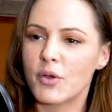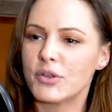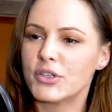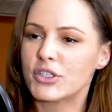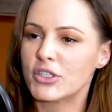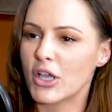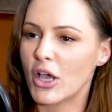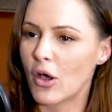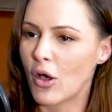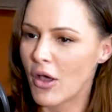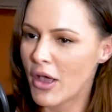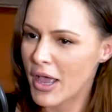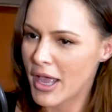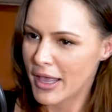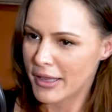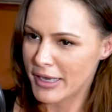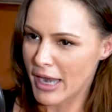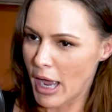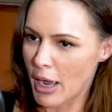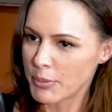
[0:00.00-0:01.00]
And so
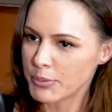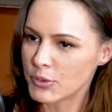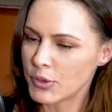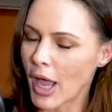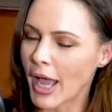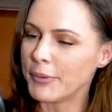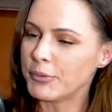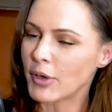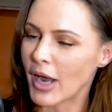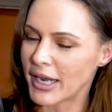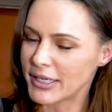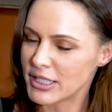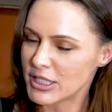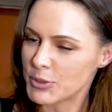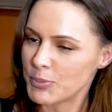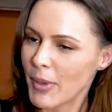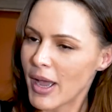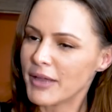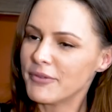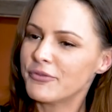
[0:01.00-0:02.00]
now I practice
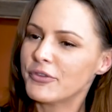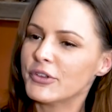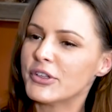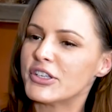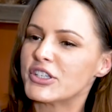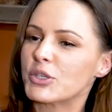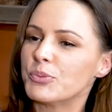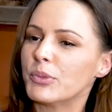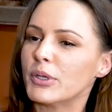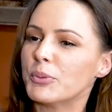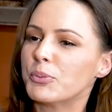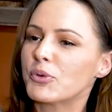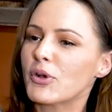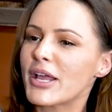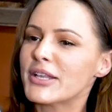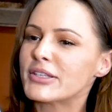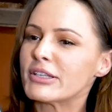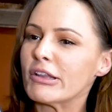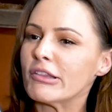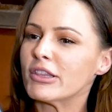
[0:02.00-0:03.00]
mindfulness and being
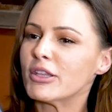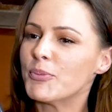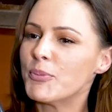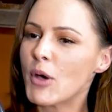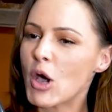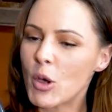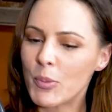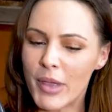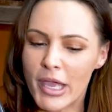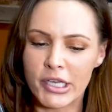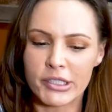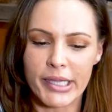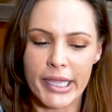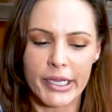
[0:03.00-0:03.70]
present in the moment.